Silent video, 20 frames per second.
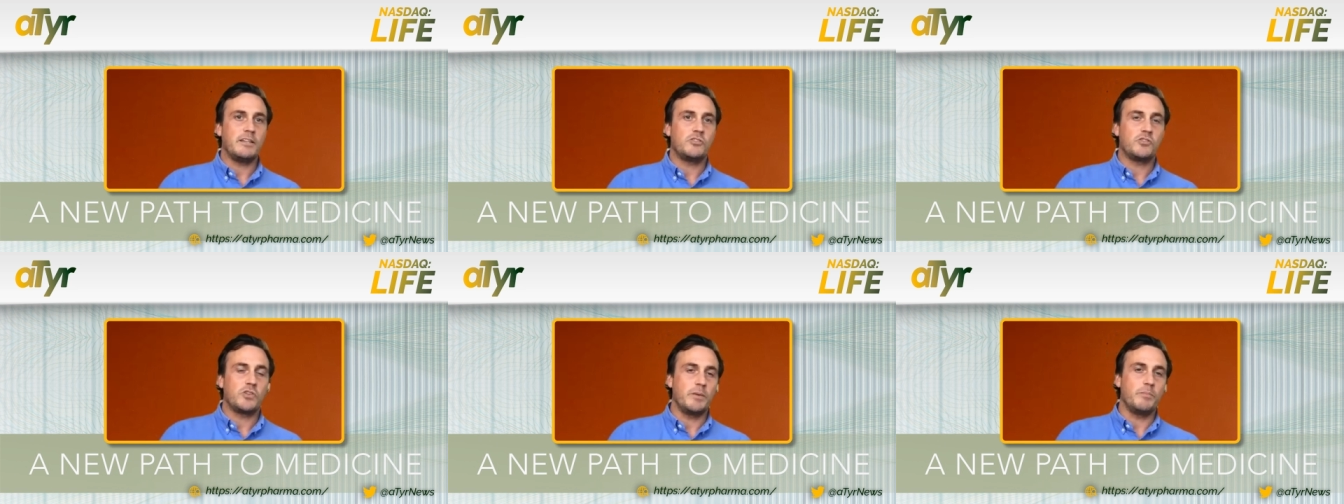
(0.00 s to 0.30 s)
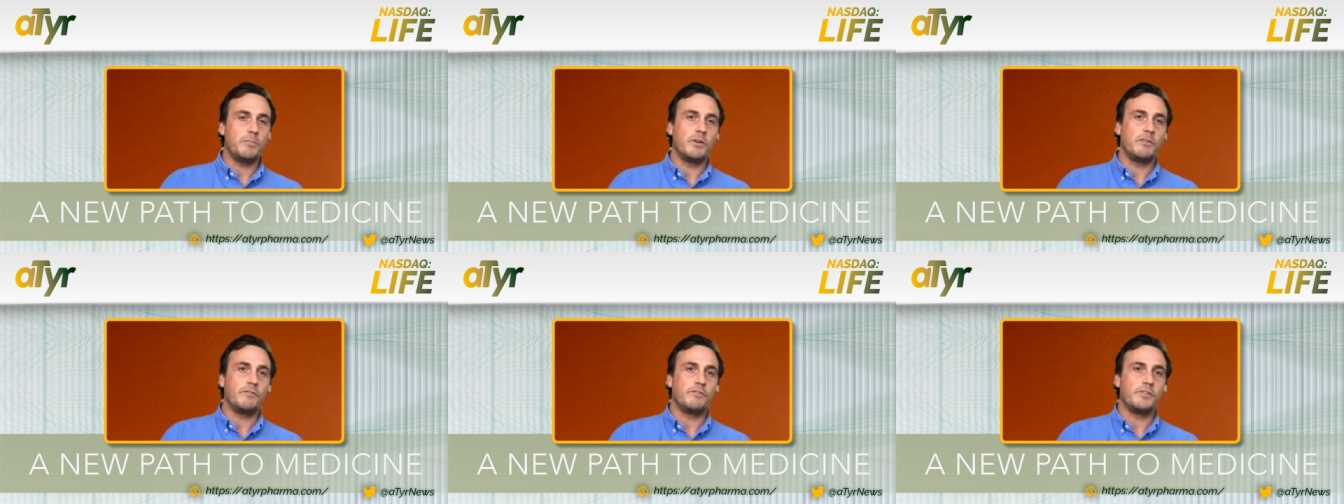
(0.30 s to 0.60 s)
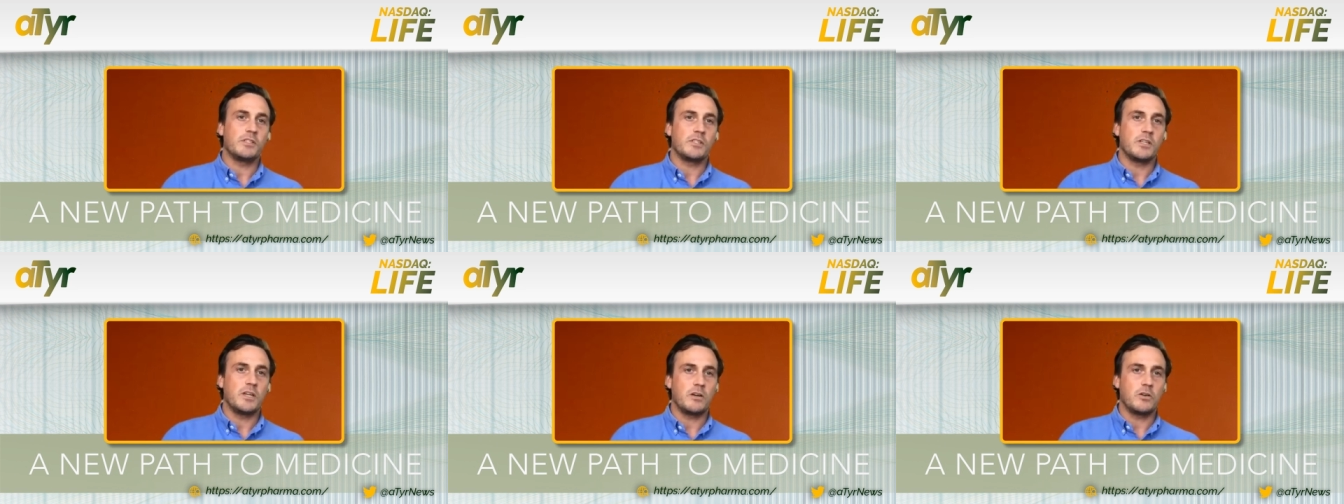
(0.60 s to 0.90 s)
treatment for
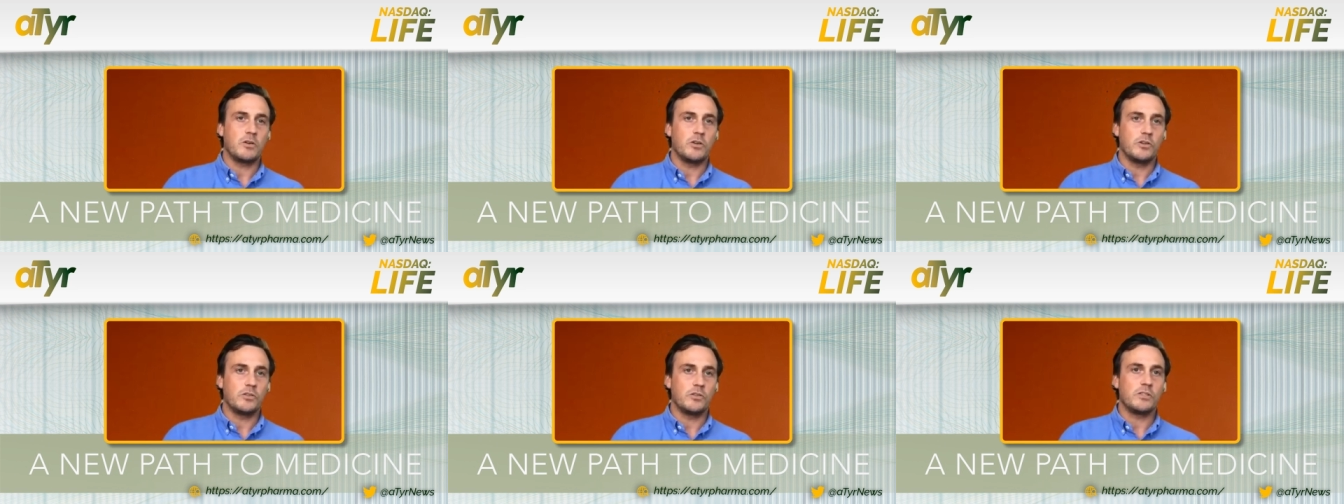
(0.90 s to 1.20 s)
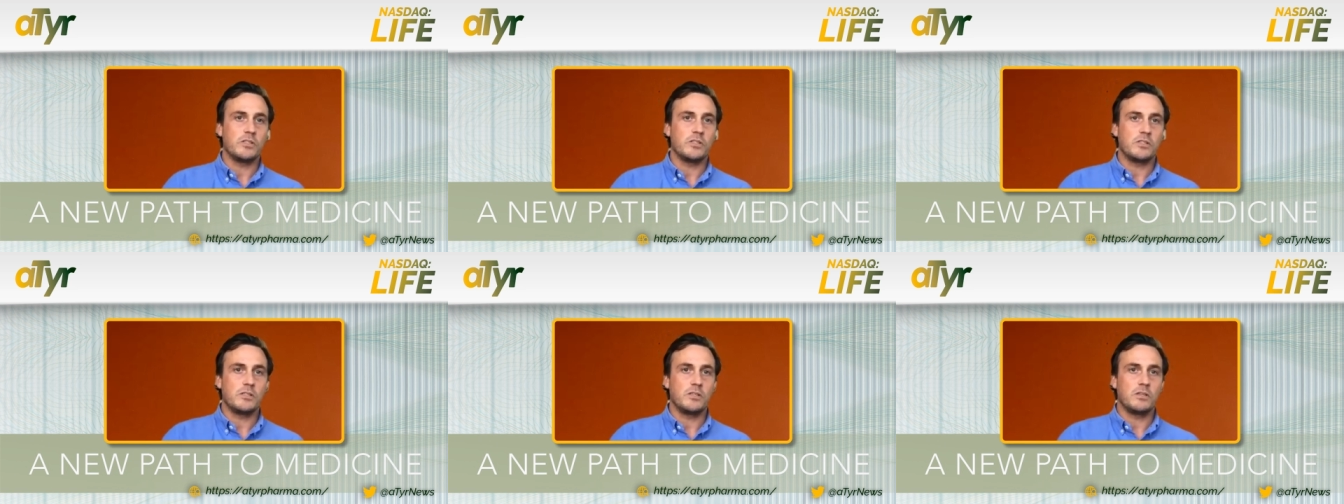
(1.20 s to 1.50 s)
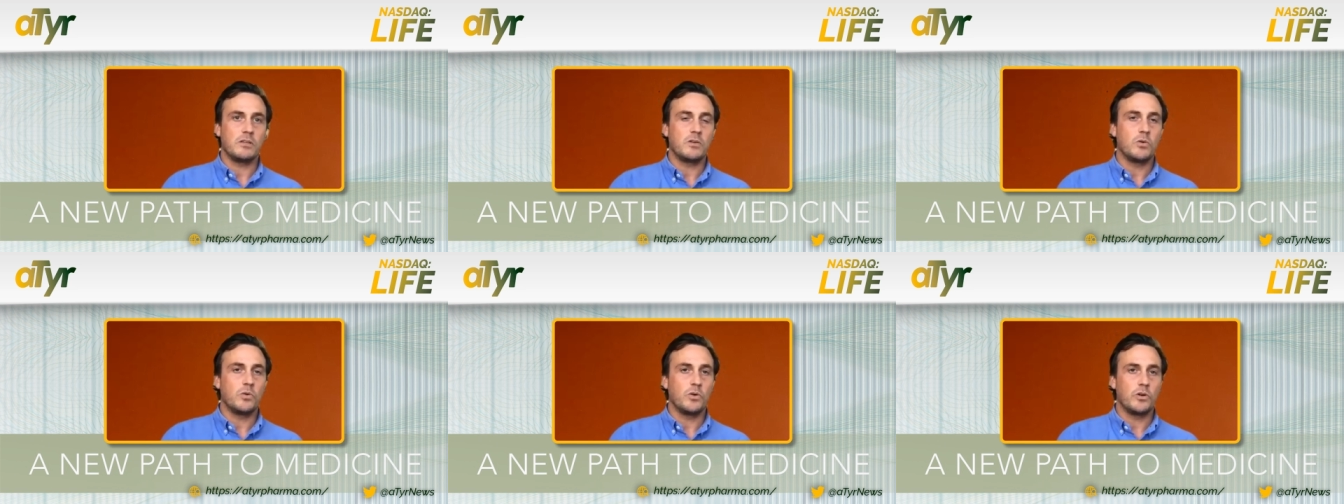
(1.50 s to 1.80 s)
sarcoidosis are
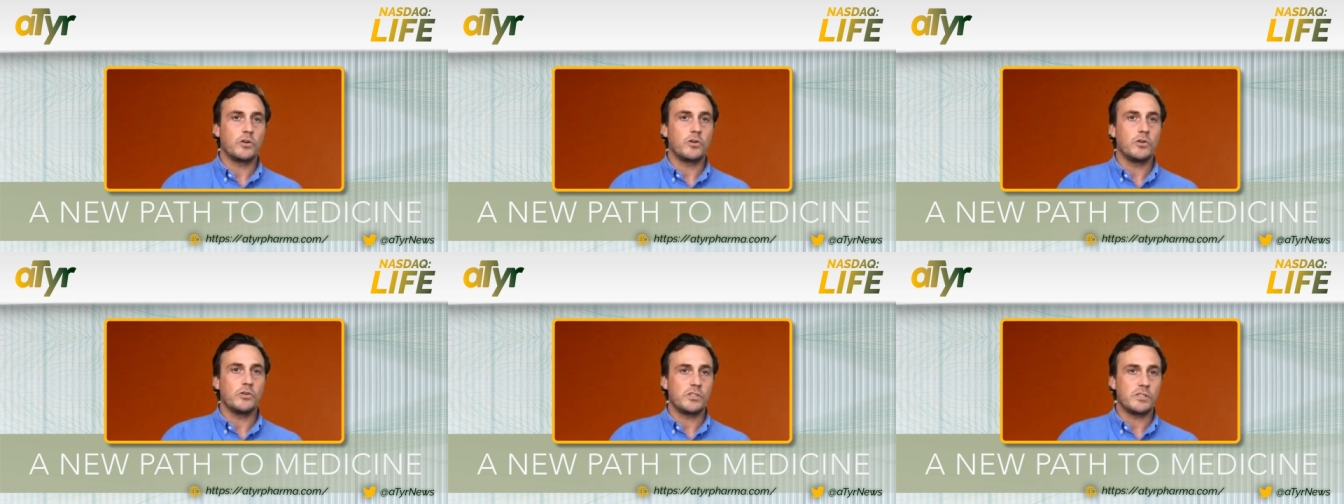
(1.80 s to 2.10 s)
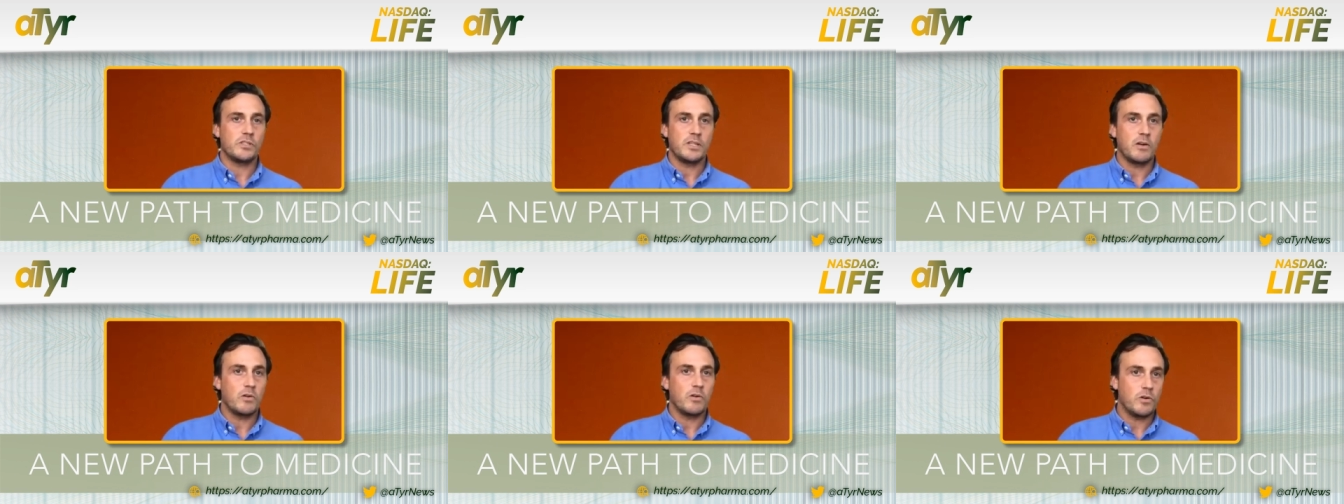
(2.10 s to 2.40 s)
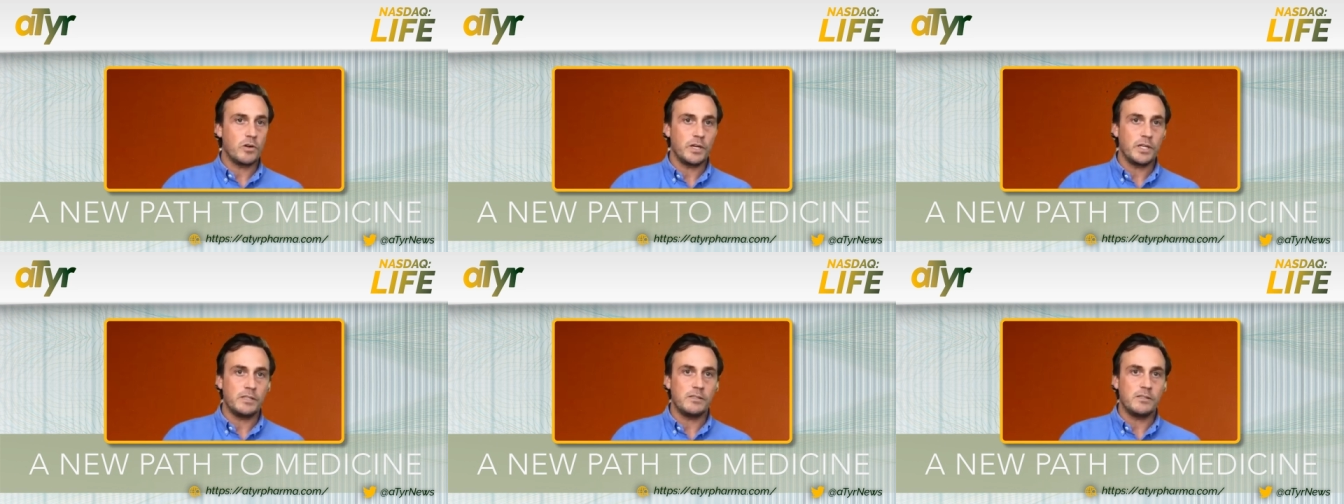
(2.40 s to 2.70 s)

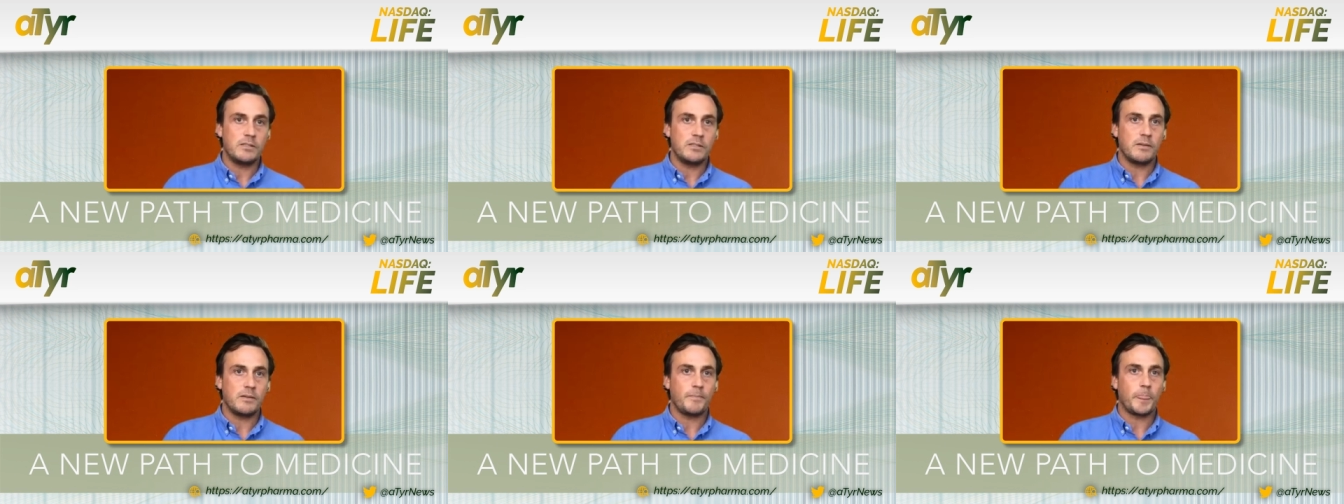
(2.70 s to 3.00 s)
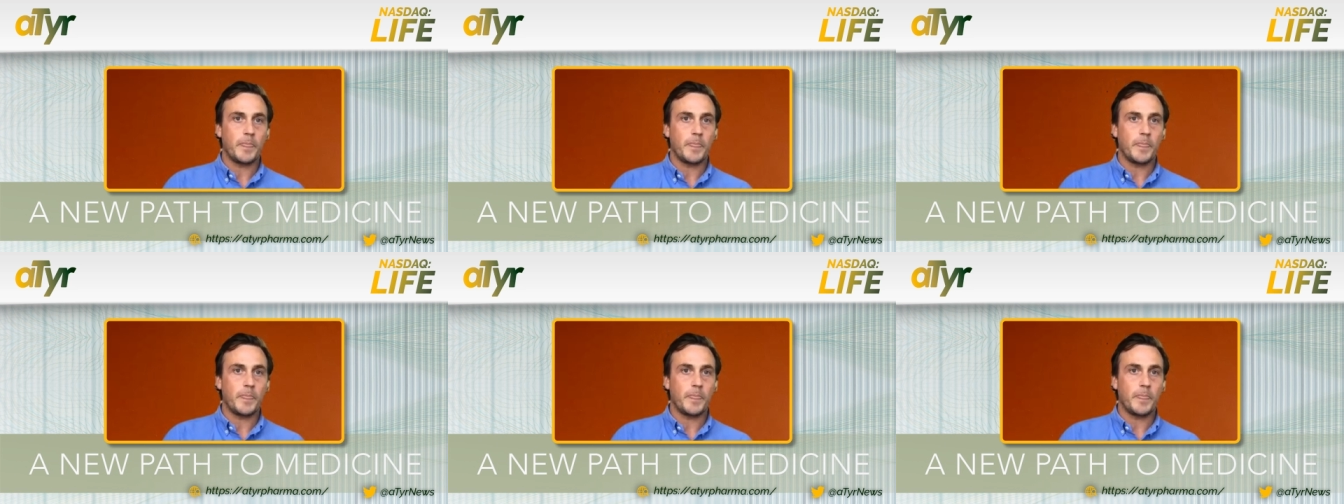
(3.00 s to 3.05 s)
corticosteroids.